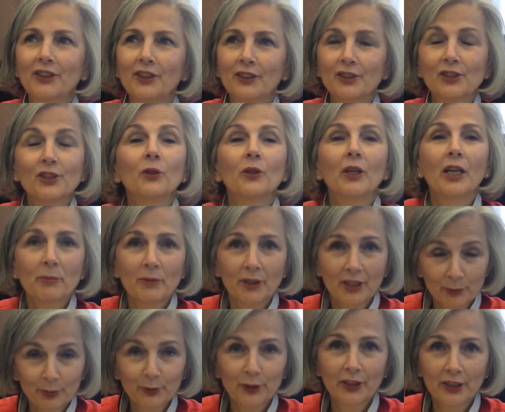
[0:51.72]
so I'm a
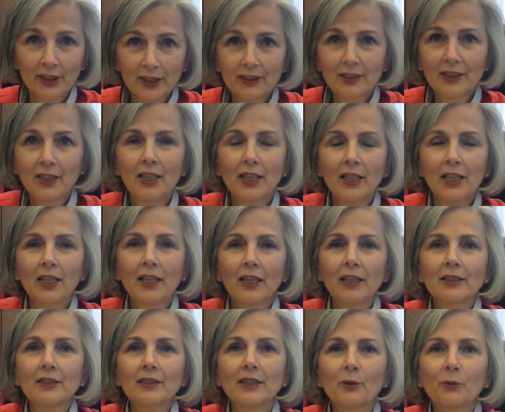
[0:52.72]
librarian
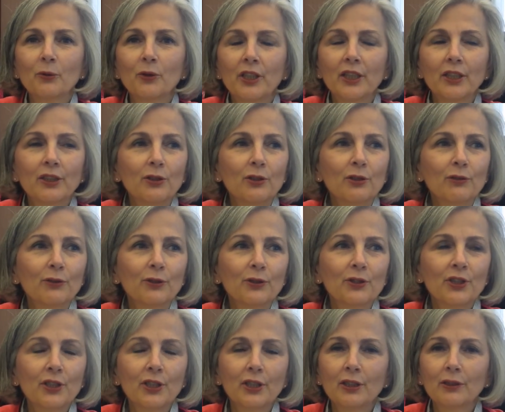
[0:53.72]
and I work at the
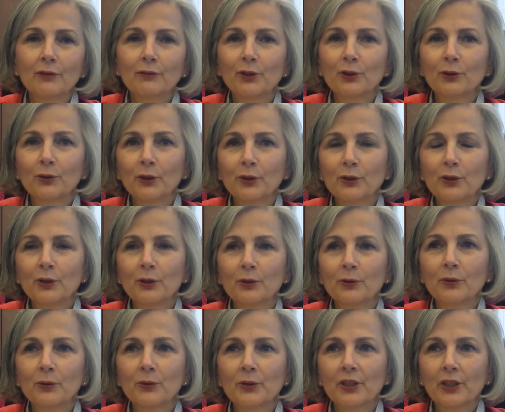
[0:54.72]
University of
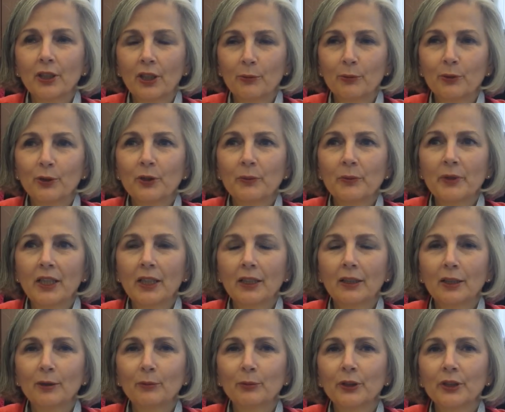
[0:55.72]
Toronto Scarborough. I'm the head
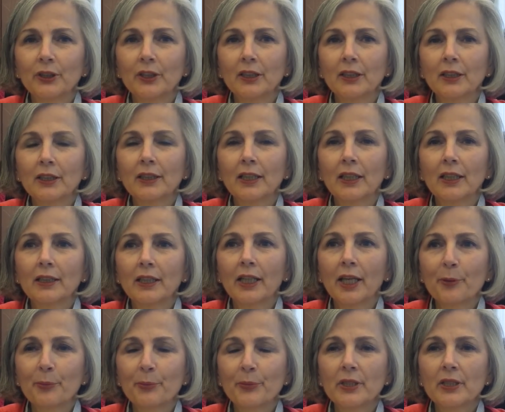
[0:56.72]
librarian at that
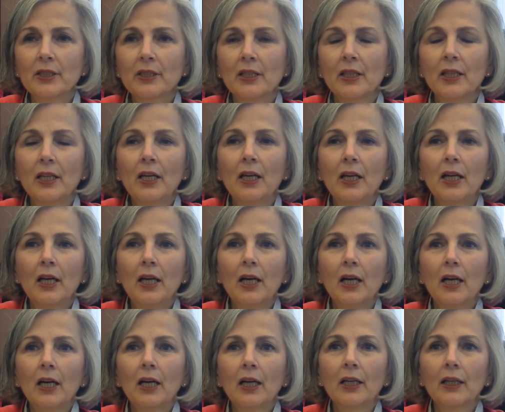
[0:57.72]
campus.
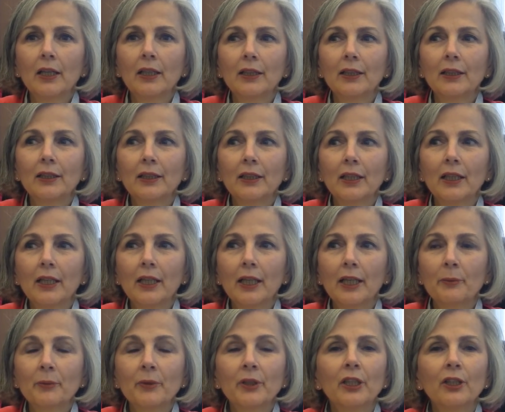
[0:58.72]
I
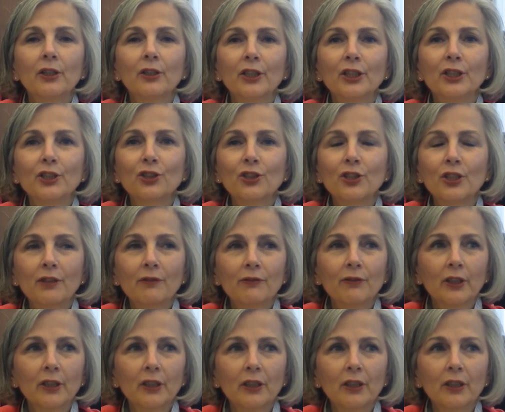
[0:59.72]
am here in Geneva